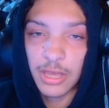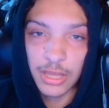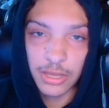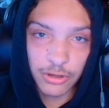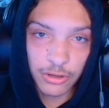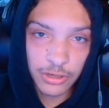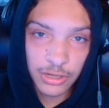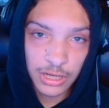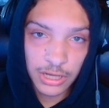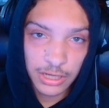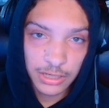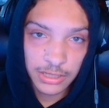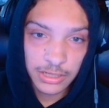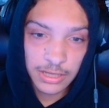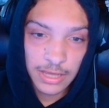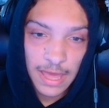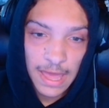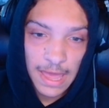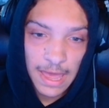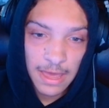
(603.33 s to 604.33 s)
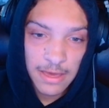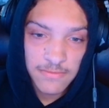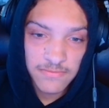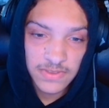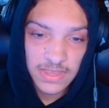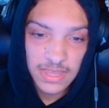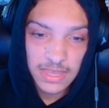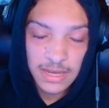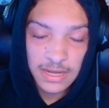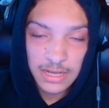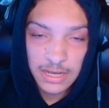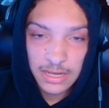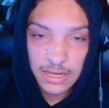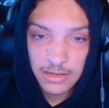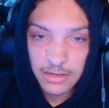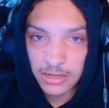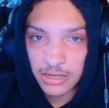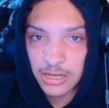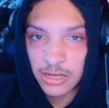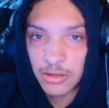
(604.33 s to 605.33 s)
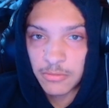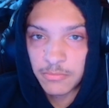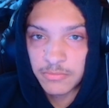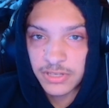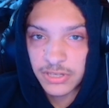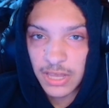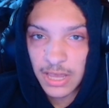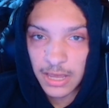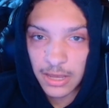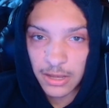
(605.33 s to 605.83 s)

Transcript: you're not going to have any comms at